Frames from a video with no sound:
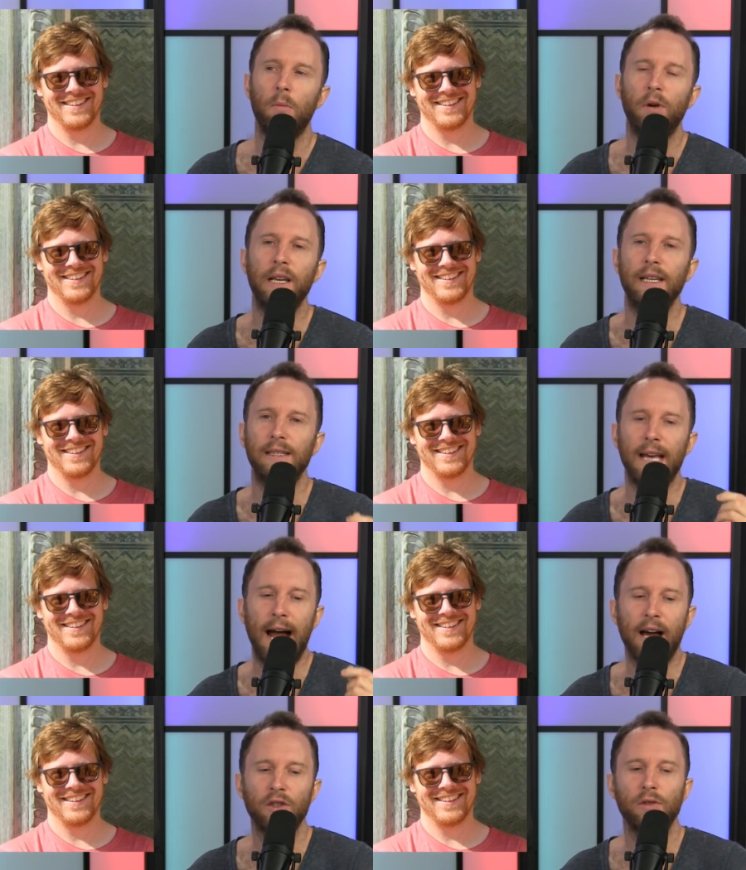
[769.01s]
Speaker 1: But it's
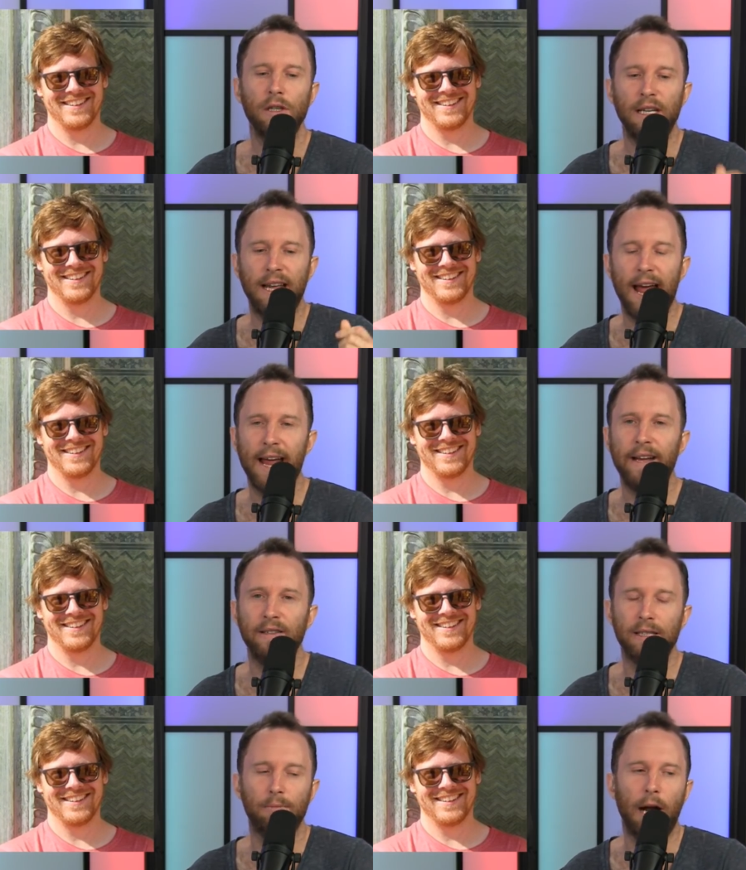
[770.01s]
actually
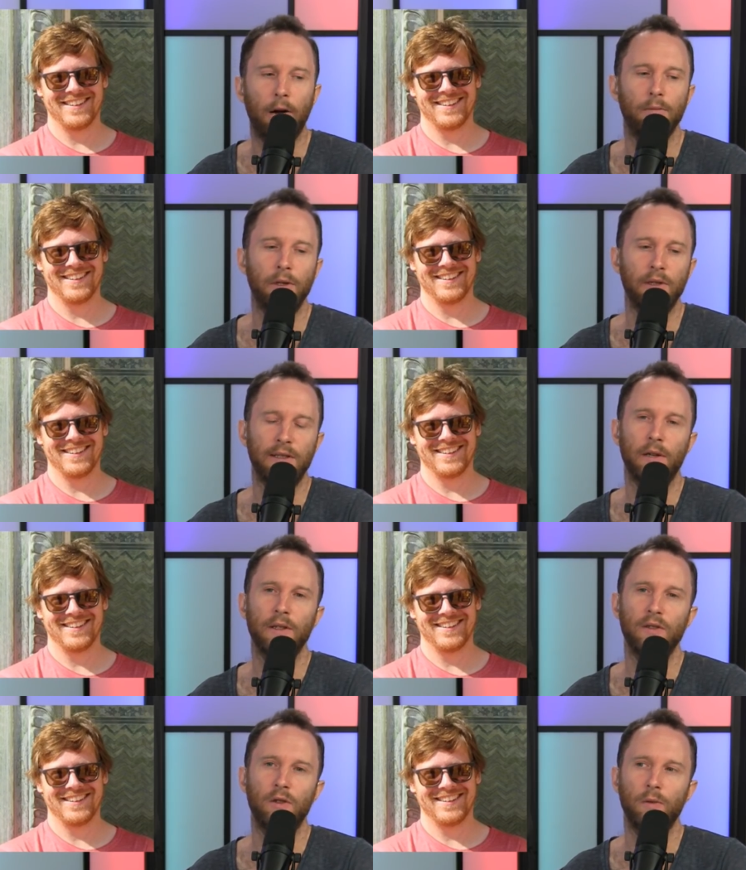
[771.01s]
gangs and
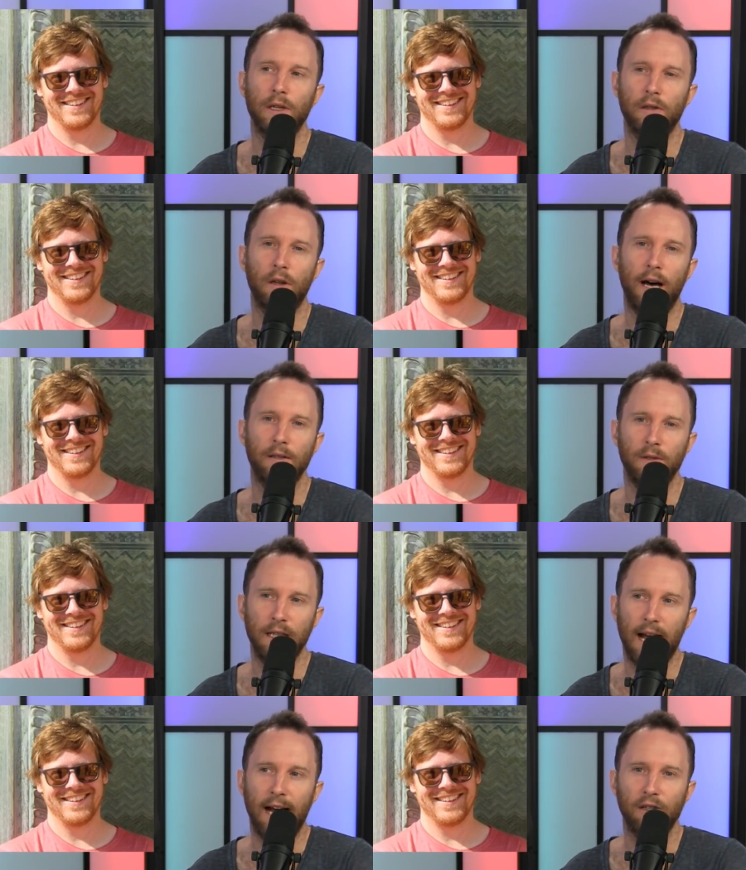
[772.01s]
paramilitaries doing a lot of
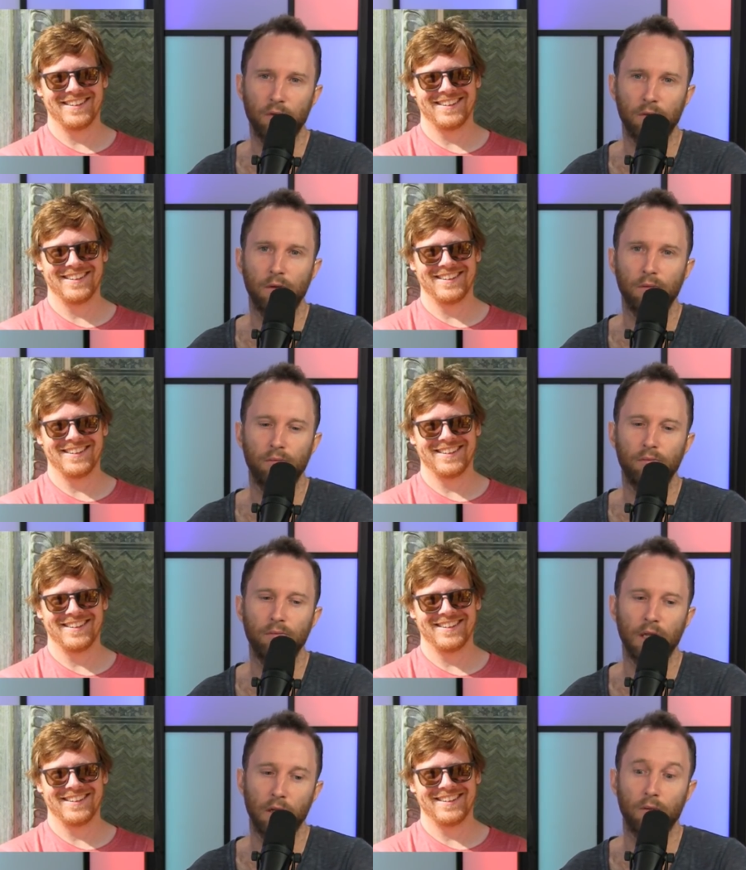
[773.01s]
the actual,
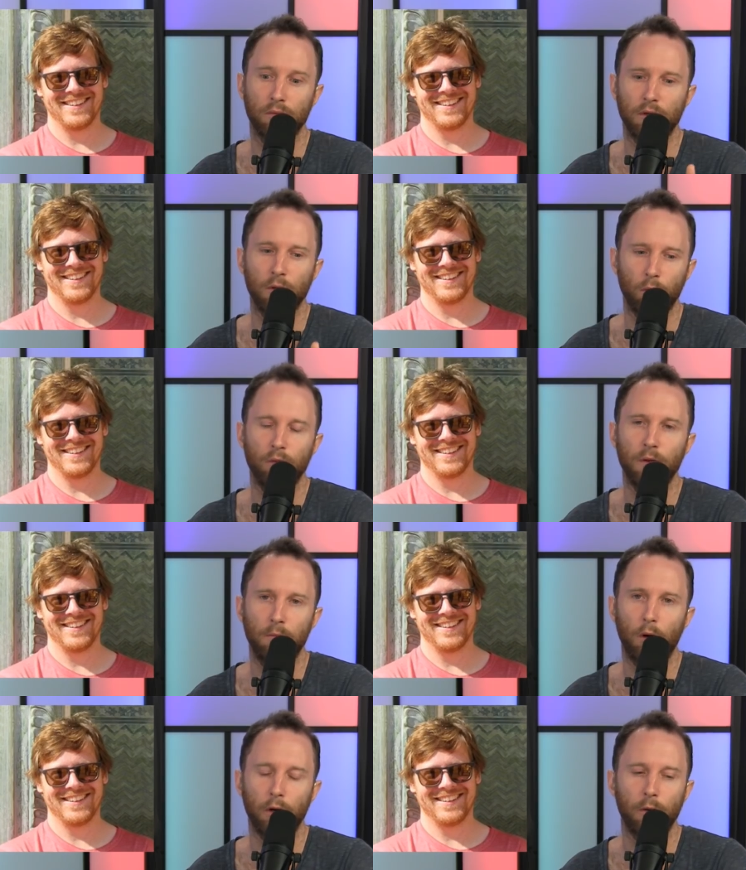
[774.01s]
you know, the
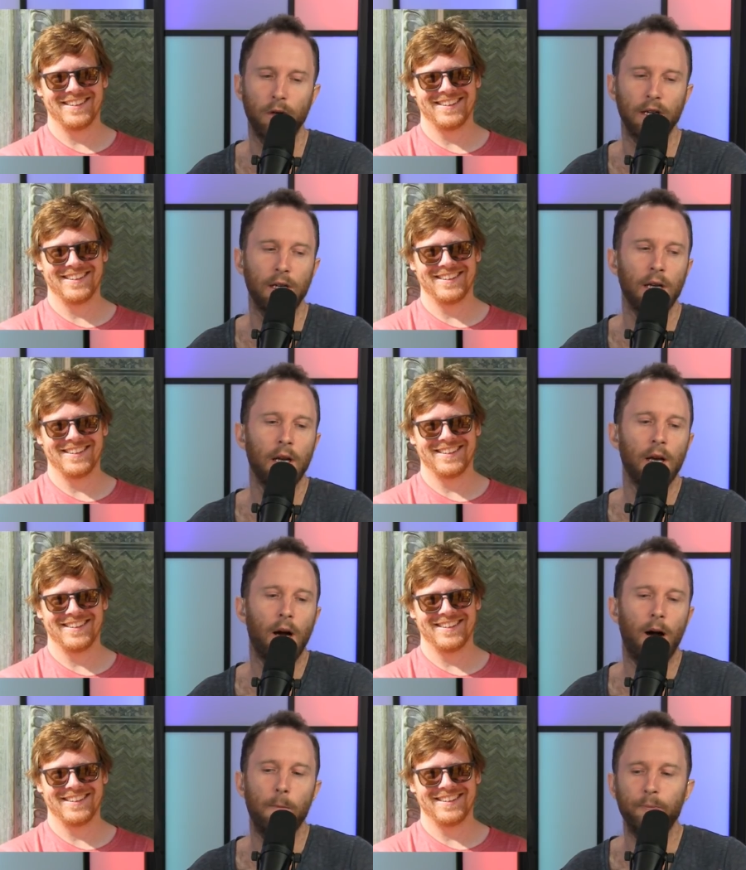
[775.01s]
murdering.
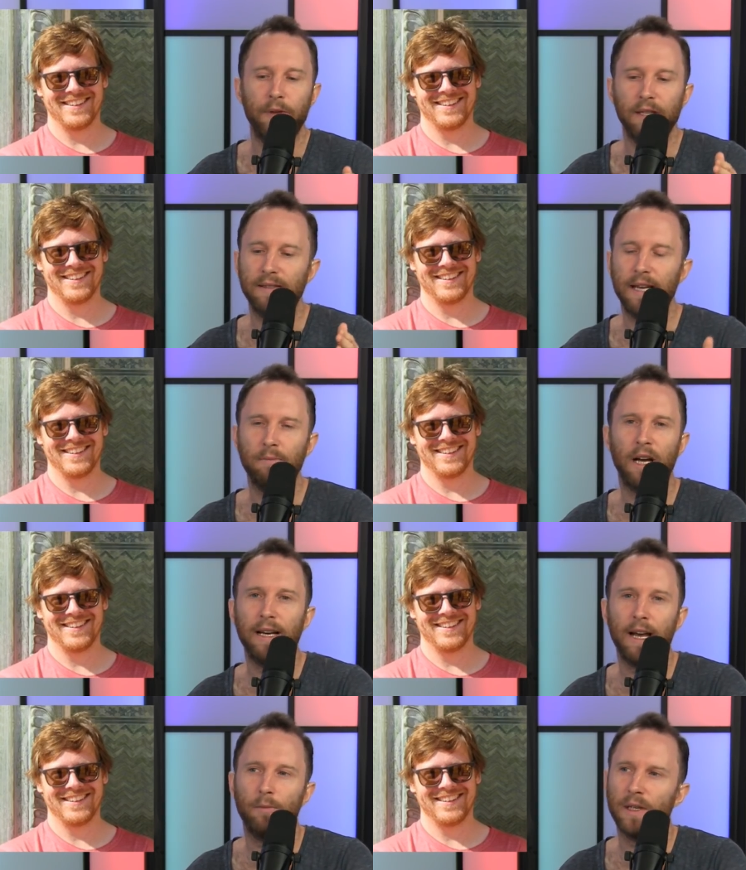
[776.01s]
The same
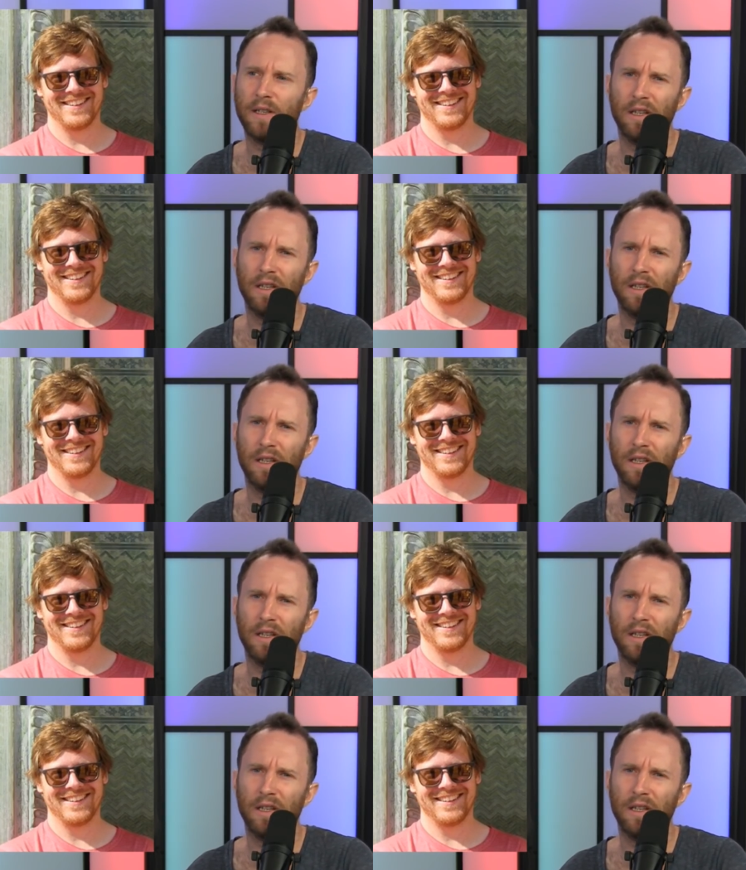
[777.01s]
dynamic